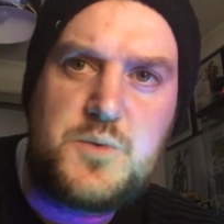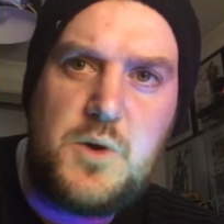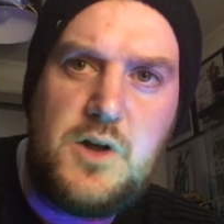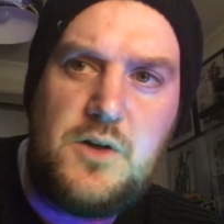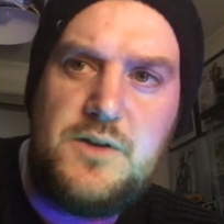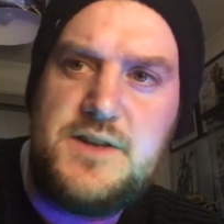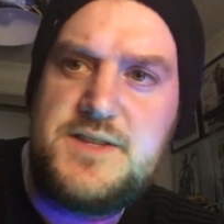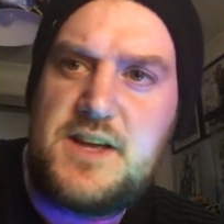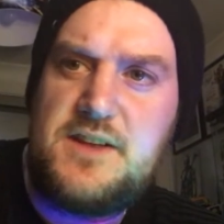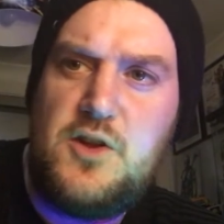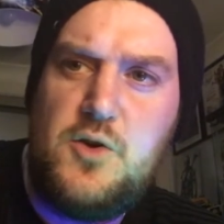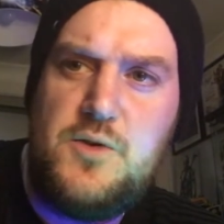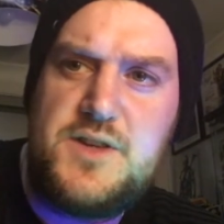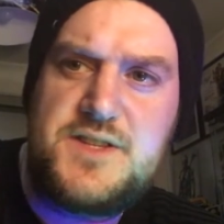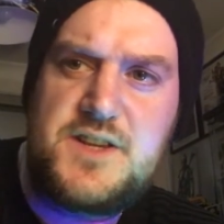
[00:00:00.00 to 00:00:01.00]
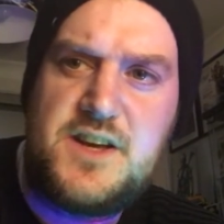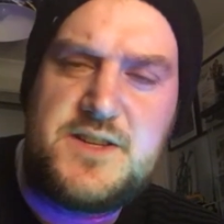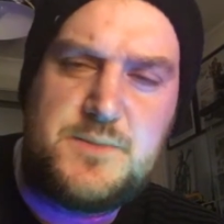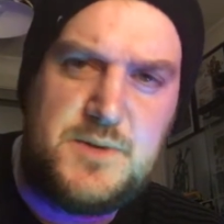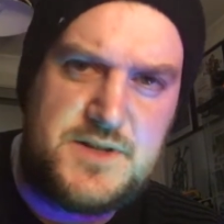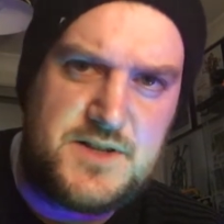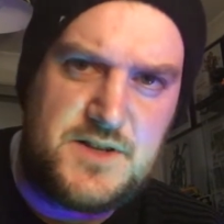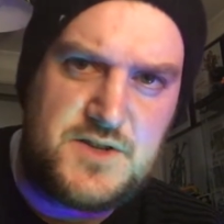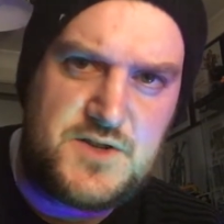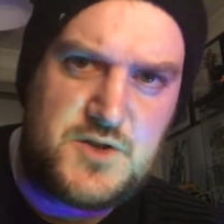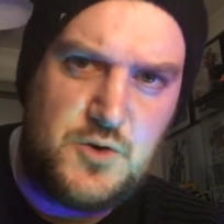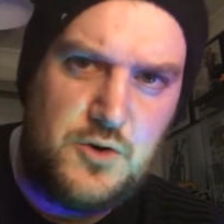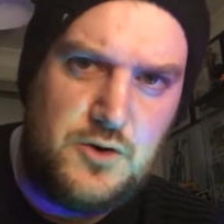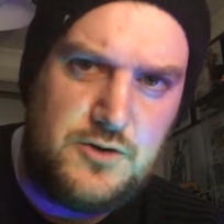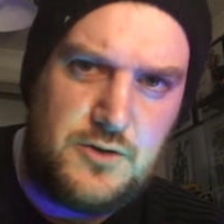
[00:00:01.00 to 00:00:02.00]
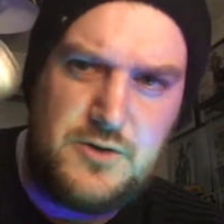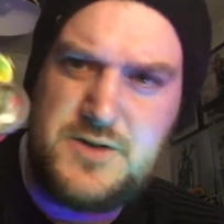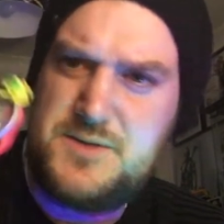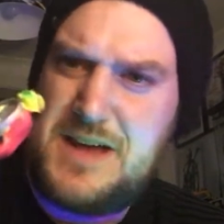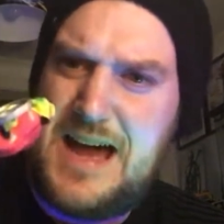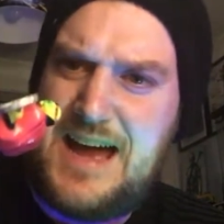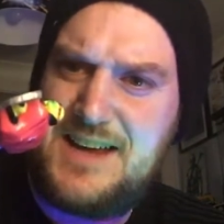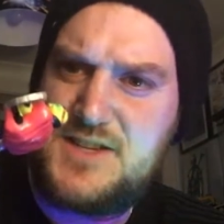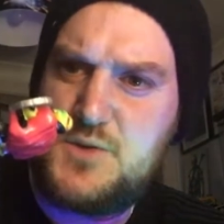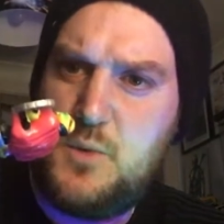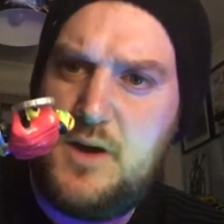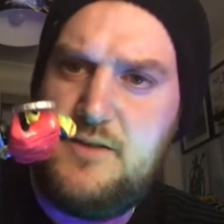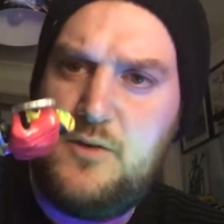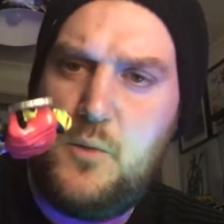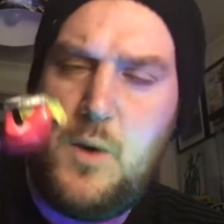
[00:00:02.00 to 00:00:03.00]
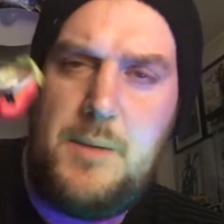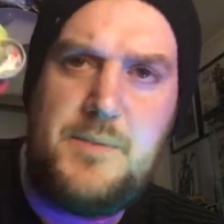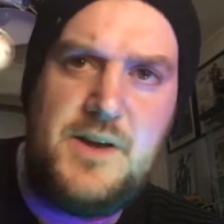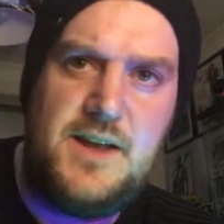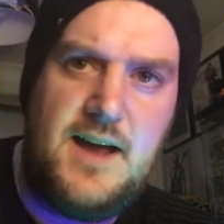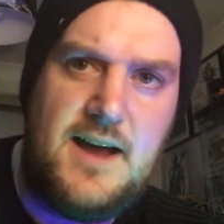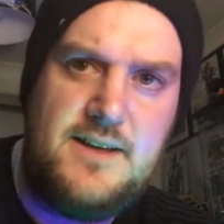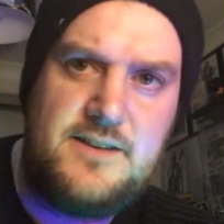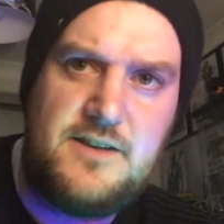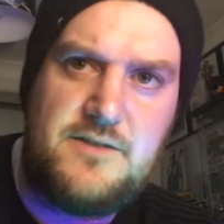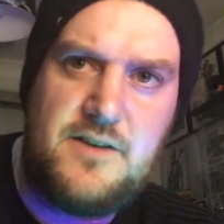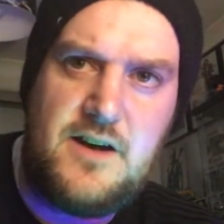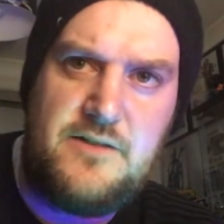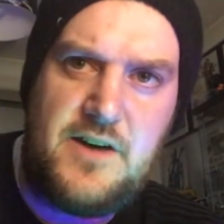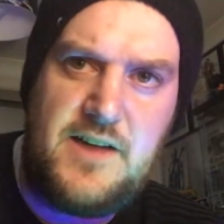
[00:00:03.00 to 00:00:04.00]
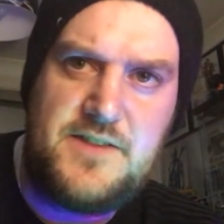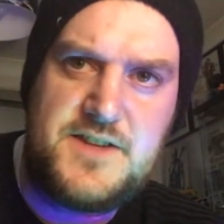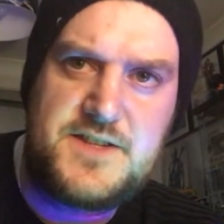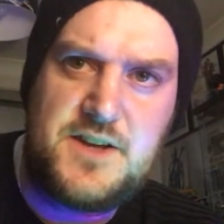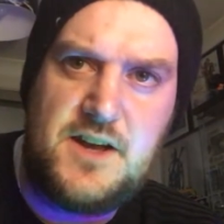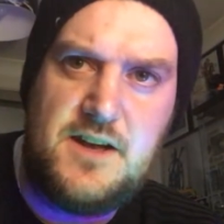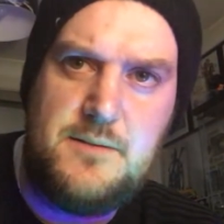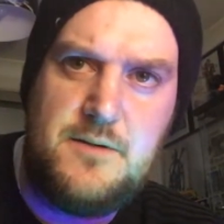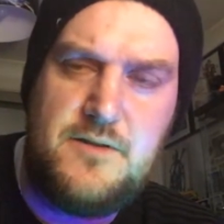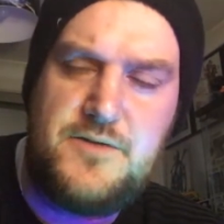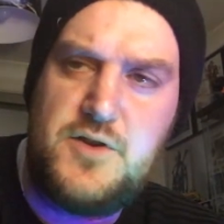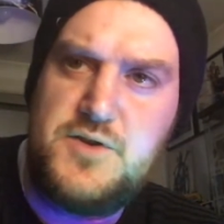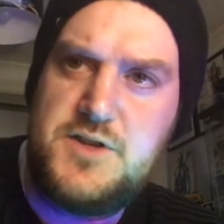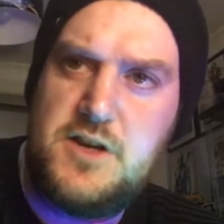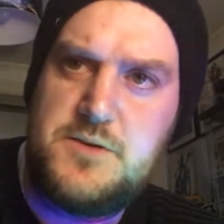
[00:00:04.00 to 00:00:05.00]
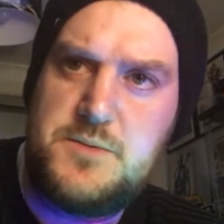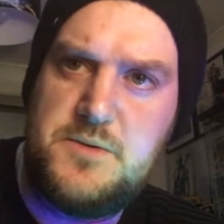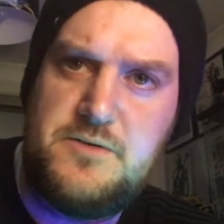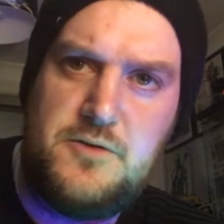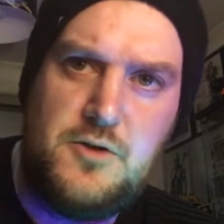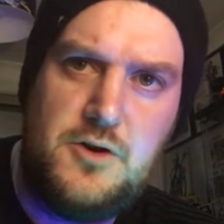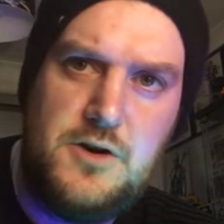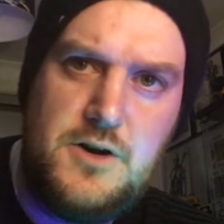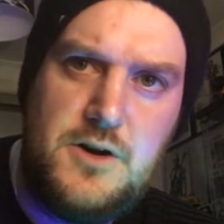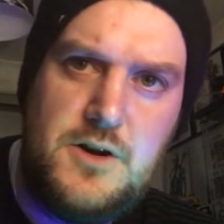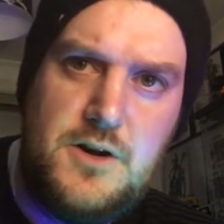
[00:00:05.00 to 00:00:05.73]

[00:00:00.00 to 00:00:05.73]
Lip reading: as well on these. I know this guy's missing his sword or his axe or whatever weapon he had. I've had this guy a few times before.